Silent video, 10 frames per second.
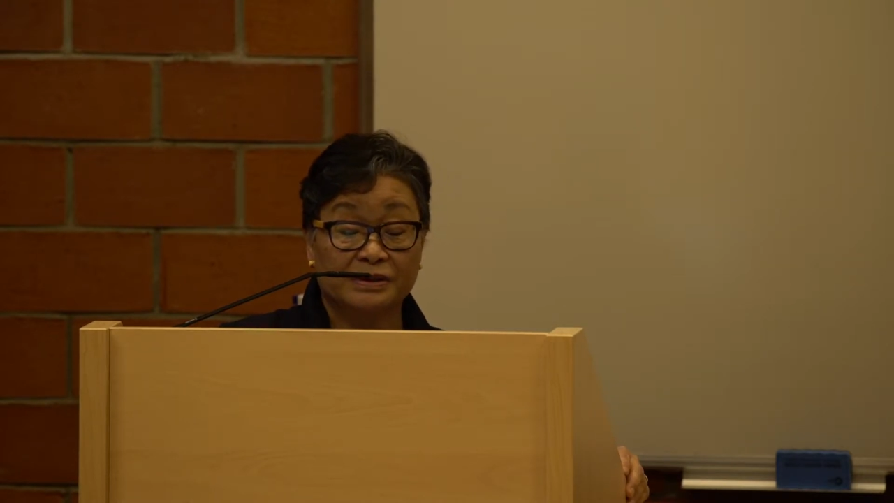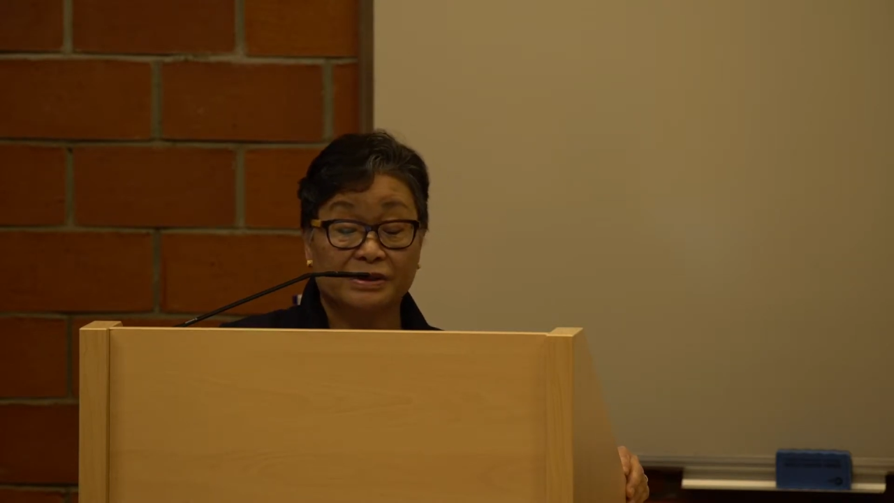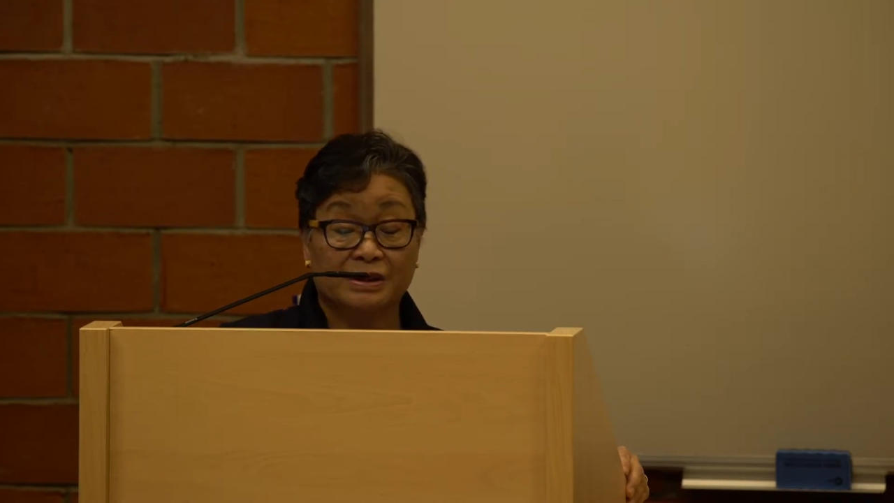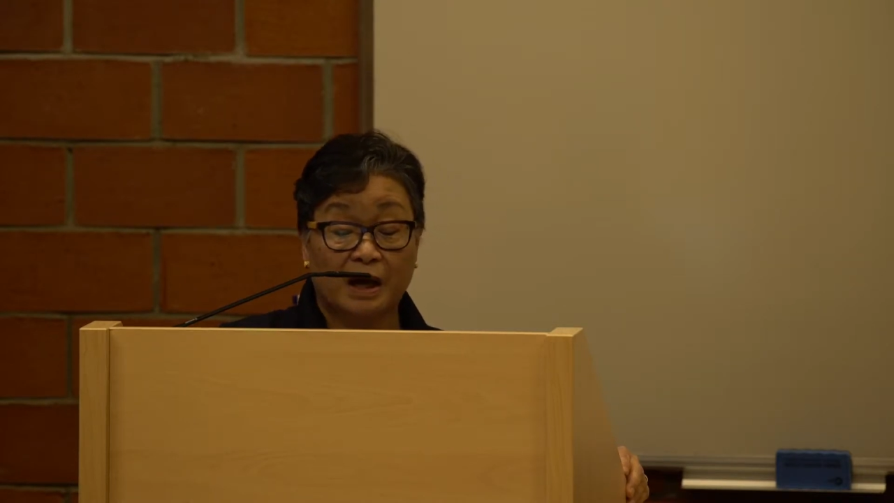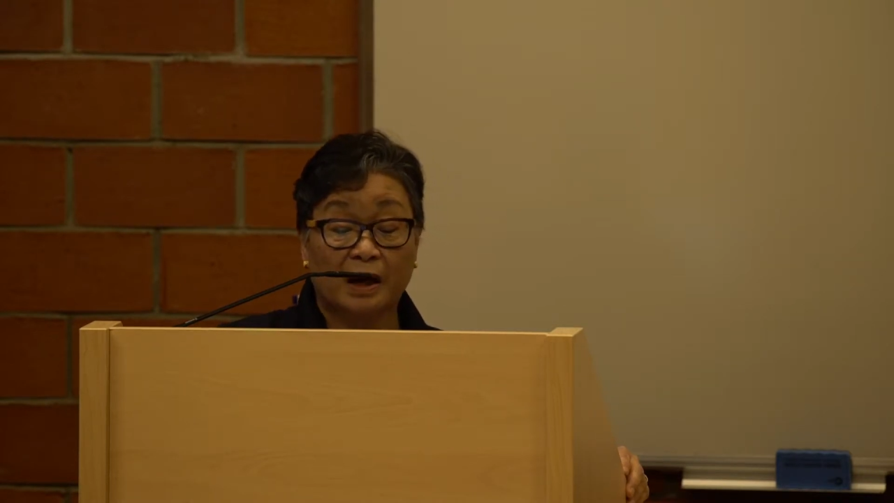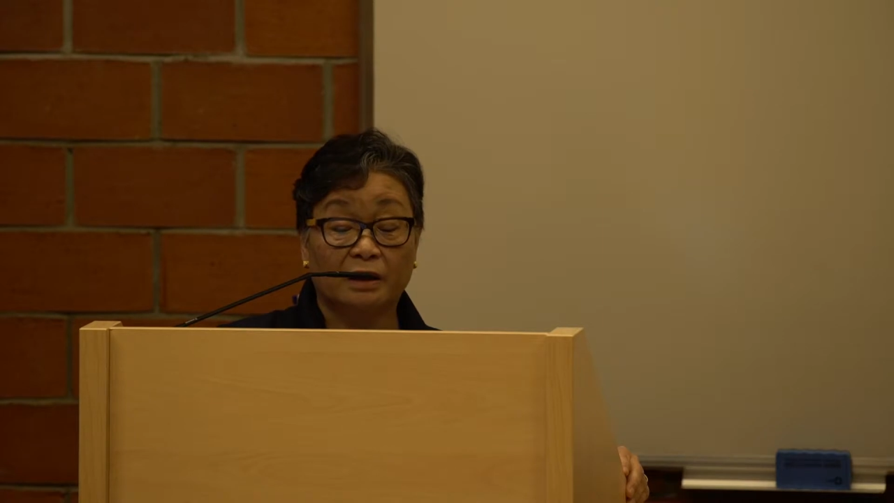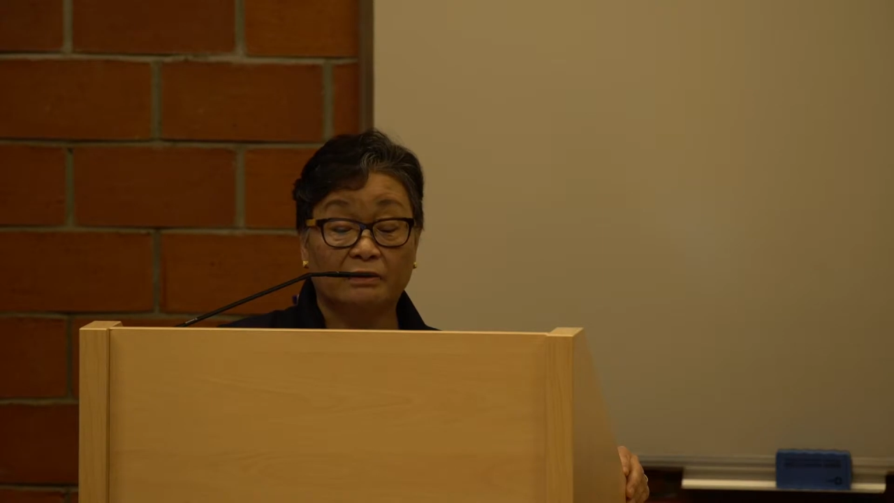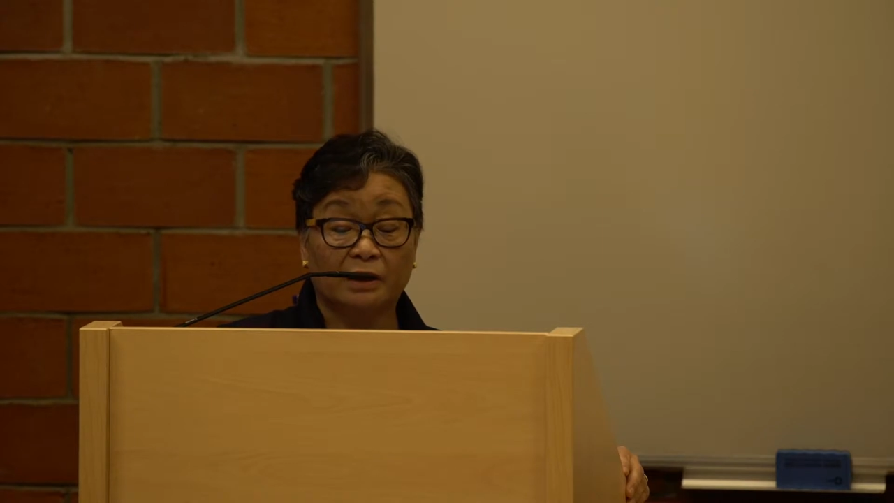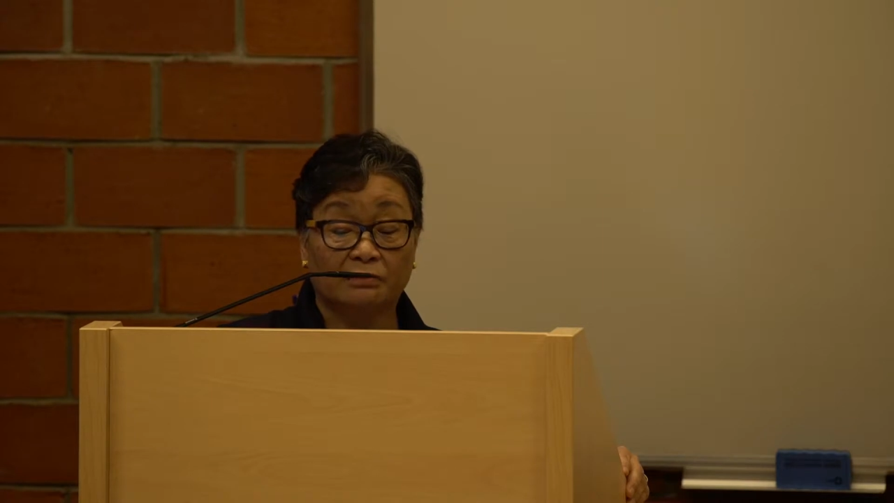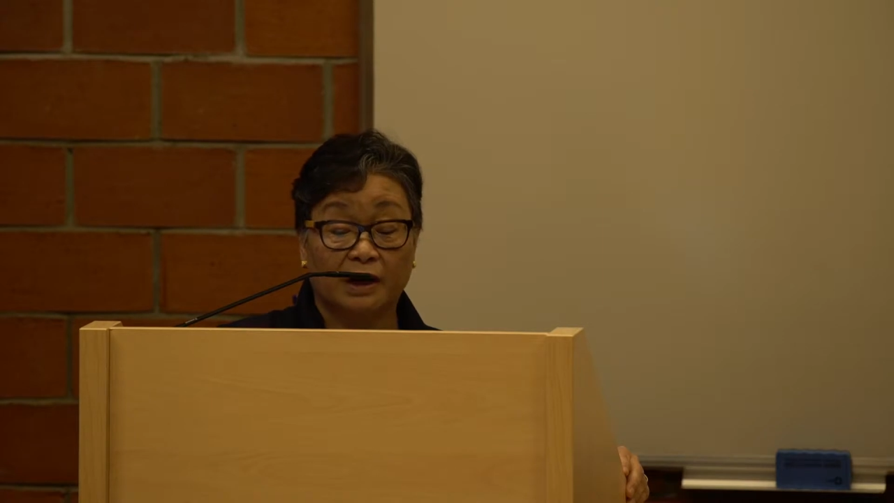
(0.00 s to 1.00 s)

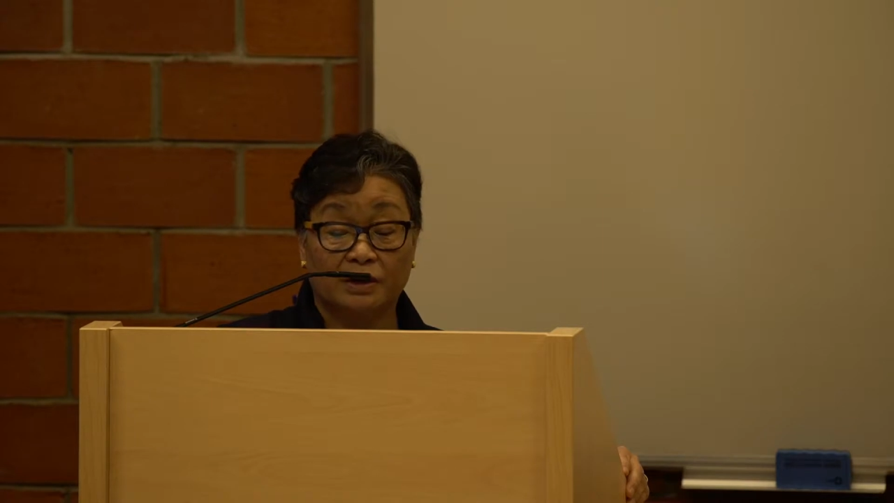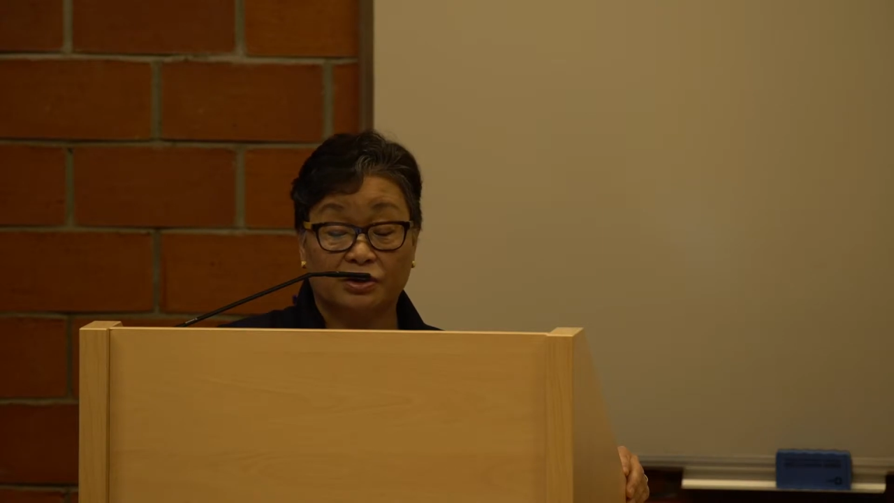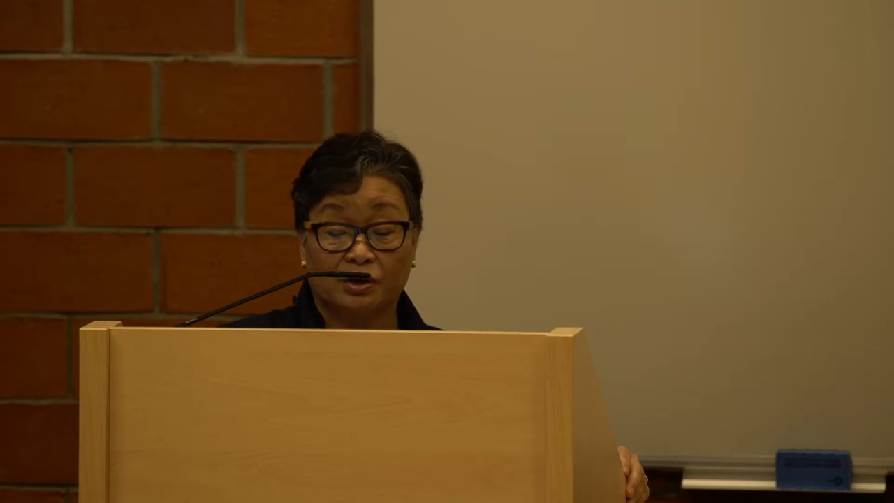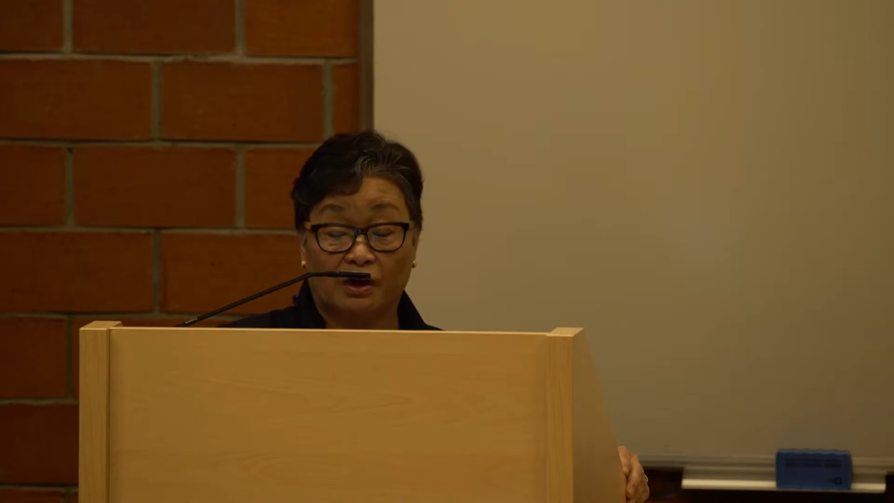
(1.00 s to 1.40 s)
staggering range